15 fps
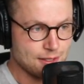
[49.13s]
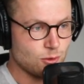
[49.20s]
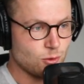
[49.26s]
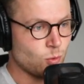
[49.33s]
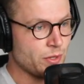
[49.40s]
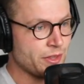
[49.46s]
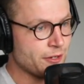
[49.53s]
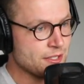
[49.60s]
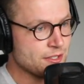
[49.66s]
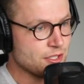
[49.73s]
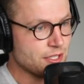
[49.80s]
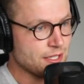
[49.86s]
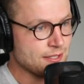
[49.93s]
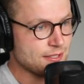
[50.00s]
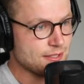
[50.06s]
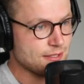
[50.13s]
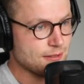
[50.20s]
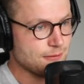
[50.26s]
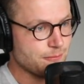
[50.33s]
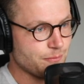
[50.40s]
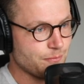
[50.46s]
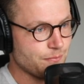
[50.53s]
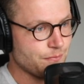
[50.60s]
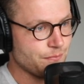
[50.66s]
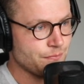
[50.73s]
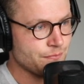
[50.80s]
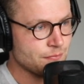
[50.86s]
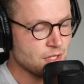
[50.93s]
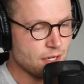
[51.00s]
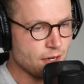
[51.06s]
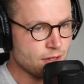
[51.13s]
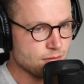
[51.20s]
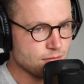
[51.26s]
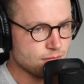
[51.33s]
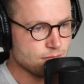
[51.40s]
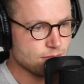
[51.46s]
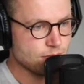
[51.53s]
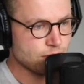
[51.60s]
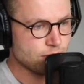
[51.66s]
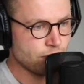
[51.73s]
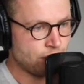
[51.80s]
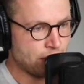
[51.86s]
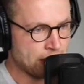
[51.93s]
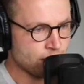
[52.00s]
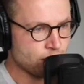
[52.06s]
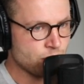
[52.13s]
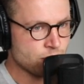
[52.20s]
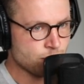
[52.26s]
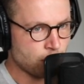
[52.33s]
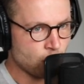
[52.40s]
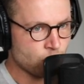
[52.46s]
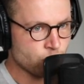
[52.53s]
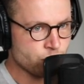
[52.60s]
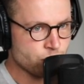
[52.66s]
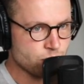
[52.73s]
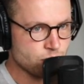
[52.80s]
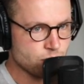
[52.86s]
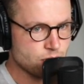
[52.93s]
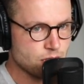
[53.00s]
or whether it's just, you know, values, morals,